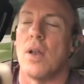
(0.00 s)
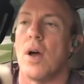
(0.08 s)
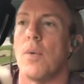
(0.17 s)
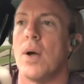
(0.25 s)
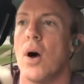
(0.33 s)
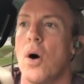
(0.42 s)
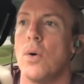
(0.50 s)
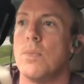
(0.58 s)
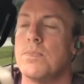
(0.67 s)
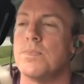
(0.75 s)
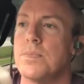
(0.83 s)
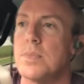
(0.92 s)

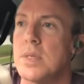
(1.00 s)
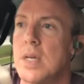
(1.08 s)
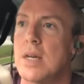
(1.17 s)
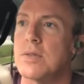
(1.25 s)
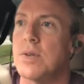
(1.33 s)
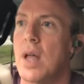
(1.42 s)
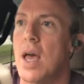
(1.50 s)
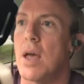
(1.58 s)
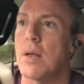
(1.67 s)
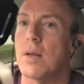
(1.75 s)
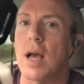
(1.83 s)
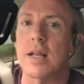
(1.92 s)
home
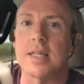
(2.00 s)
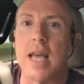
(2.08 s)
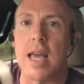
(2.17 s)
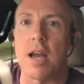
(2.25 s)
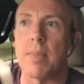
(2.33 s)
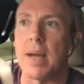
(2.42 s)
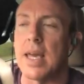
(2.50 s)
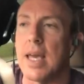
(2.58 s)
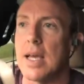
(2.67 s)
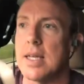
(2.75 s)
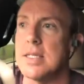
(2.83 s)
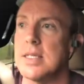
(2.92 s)
yesterday, got to take care of my
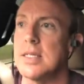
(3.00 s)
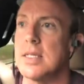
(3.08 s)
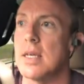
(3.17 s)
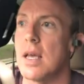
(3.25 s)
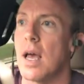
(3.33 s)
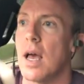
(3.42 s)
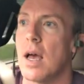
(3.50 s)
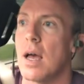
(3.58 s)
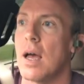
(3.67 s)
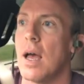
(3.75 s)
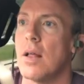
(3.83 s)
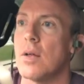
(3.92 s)
kids,
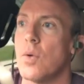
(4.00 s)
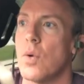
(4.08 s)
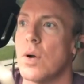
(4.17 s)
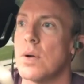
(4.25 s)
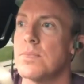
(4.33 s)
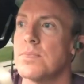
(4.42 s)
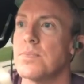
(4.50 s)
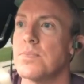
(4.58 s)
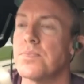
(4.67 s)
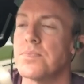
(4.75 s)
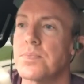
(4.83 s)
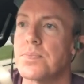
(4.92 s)
Eleanor,
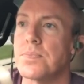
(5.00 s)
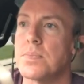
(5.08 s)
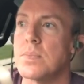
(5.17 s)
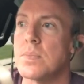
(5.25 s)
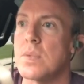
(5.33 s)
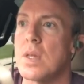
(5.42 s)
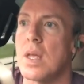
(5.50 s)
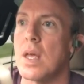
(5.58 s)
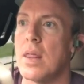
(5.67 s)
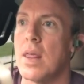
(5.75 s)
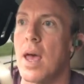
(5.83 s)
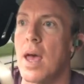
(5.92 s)

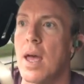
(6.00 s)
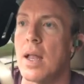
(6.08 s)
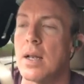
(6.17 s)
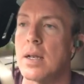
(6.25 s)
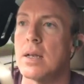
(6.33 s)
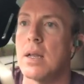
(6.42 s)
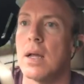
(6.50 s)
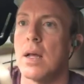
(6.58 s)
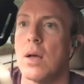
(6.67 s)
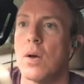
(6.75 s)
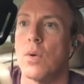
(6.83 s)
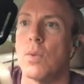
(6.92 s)
and then
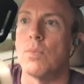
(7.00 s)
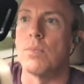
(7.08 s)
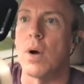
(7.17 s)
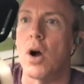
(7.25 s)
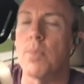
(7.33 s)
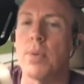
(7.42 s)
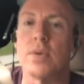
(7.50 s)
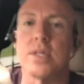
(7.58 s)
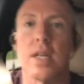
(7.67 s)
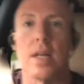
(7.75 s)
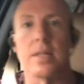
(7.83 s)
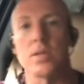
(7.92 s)
Harper was
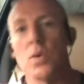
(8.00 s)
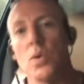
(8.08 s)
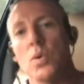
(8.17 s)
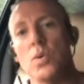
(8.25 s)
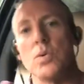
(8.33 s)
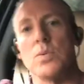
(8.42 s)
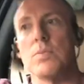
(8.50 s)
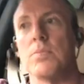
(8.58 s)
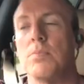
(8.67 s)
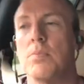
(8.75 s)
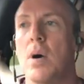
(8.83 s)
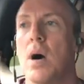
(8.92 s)
still at school.
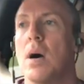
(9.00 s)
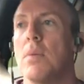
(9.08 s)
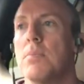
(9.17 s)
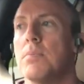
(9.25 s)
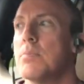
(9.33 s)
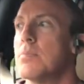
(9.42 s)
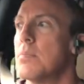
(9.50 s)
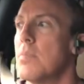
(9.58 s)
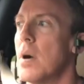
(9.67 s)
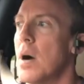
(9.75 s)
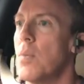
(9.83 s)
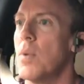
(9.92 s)

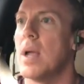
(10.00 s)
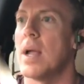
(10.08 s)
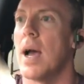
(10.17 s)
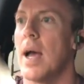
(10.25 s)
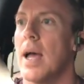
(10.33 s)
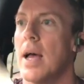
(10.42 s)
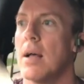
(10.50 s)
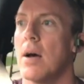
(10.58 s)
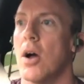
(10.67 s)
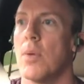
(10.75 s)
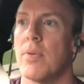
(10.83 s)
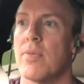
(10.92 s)
Mom went and got
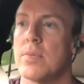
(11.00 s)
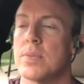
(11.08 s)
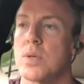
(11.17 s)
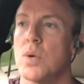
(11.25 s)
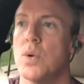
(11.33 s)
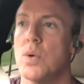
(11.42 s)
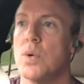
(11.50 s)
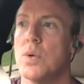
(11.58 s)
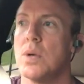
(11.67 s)
Harper from school,